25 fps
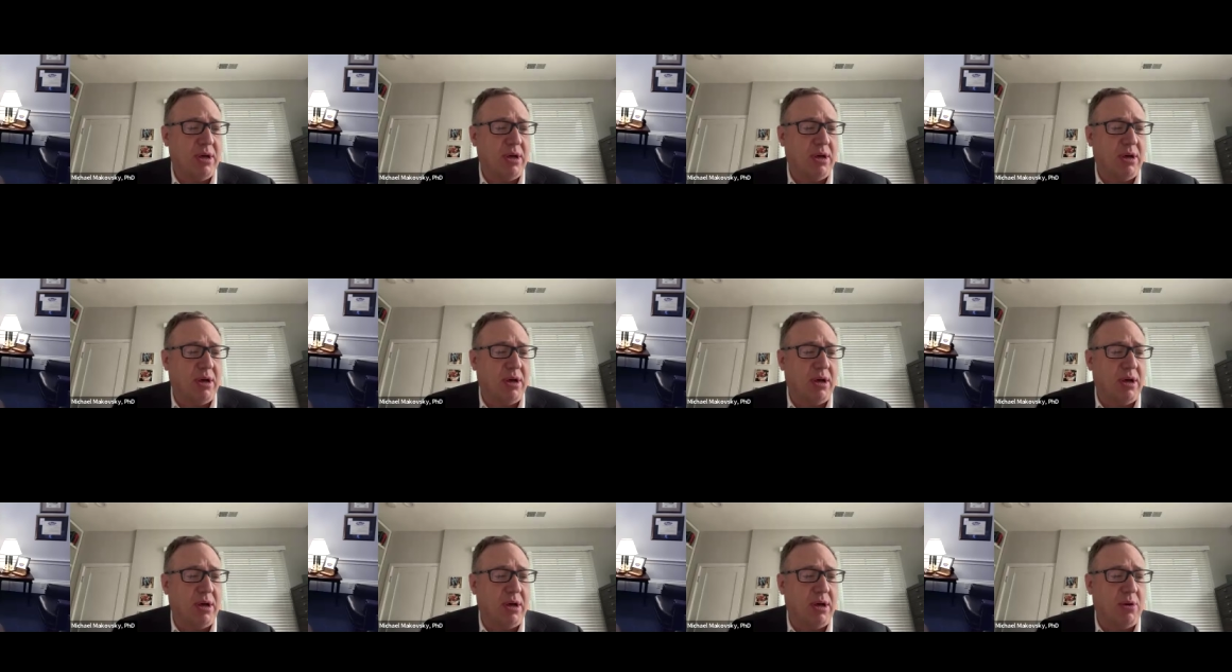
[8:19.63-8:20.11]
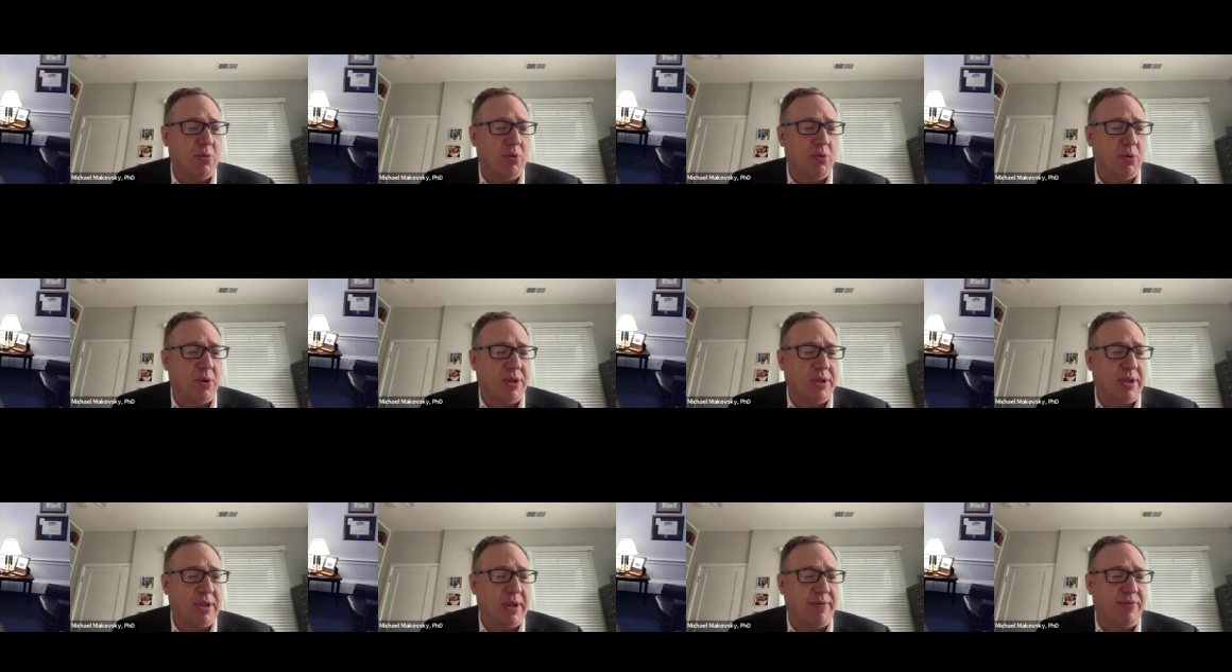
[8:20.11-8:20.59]

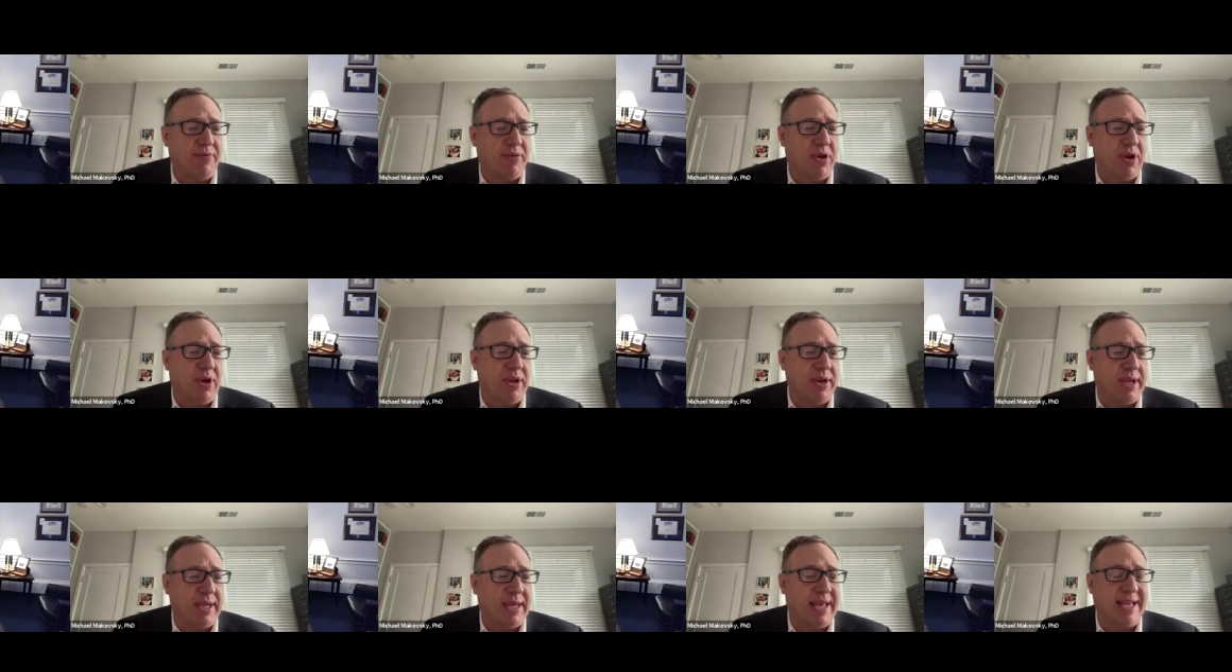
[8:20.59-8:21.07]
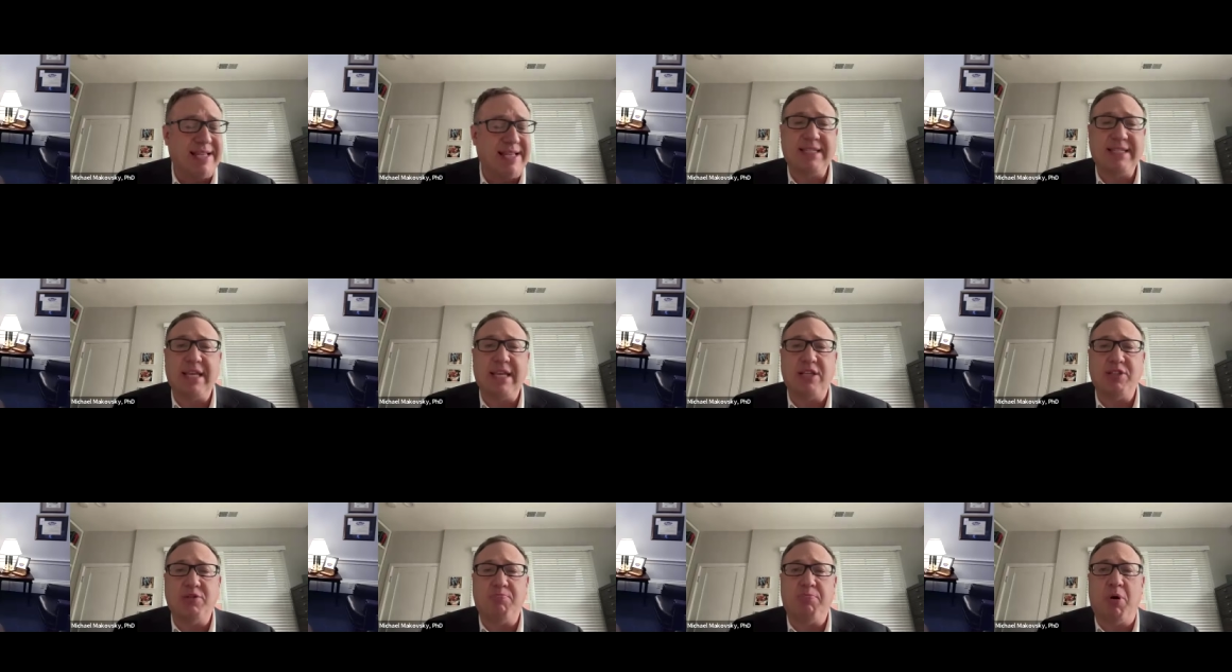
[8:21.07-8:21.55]
what they've done
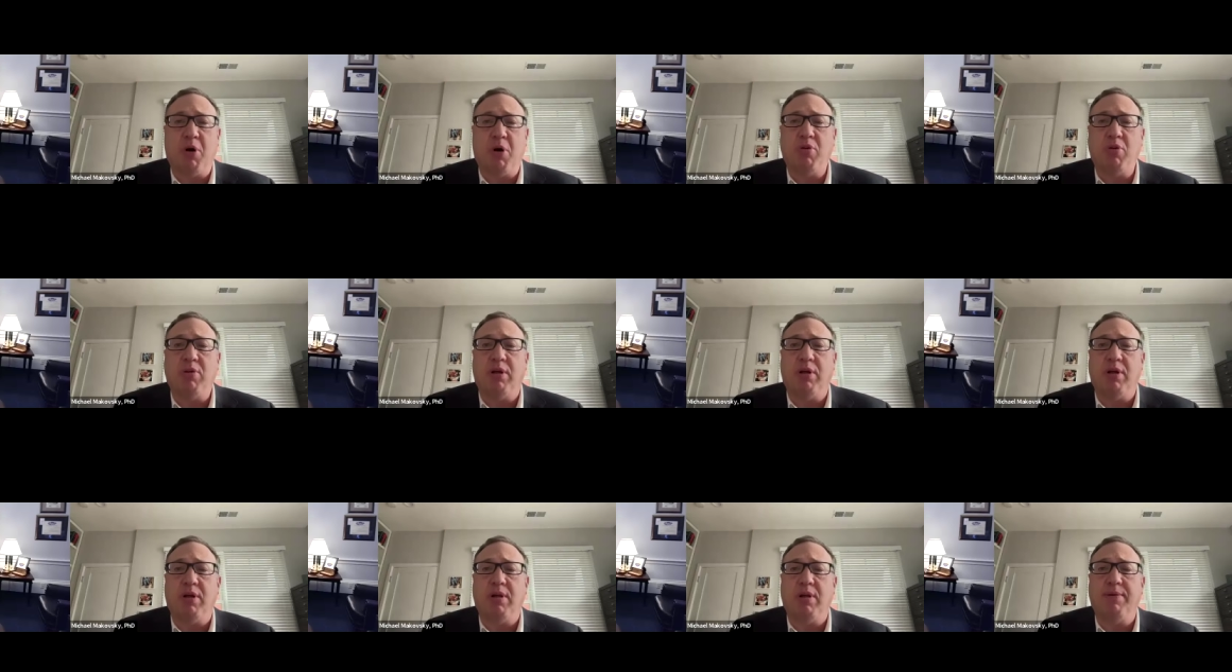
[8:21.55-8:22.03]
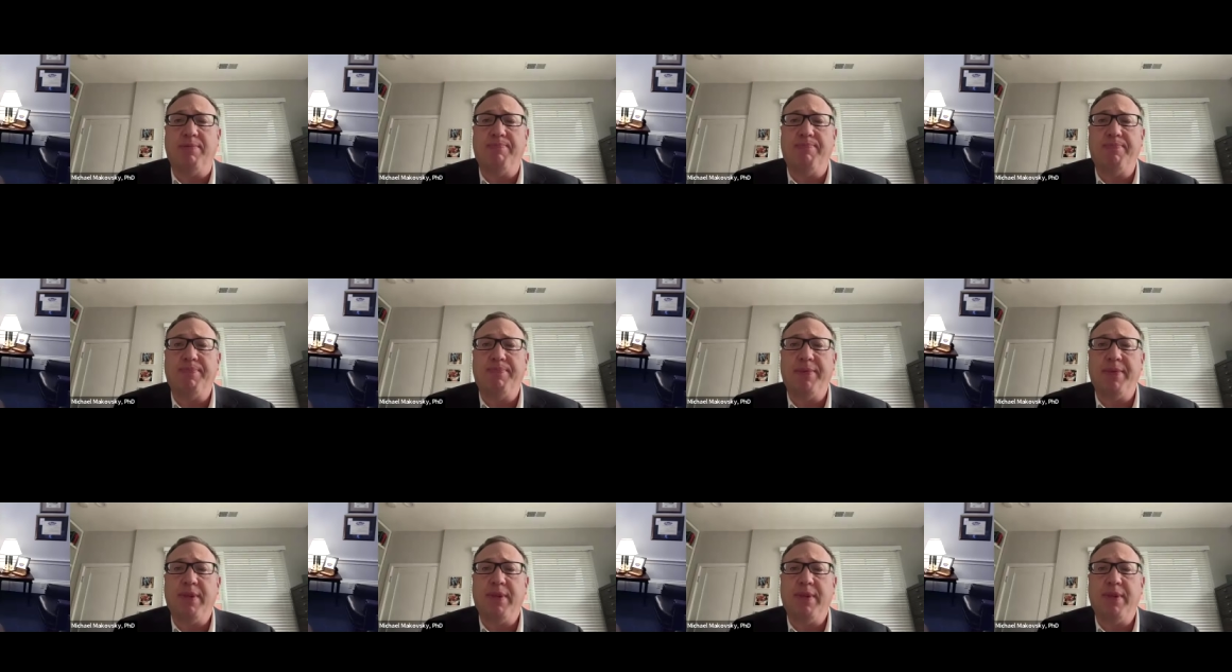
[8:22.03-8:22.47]
against Hezbollah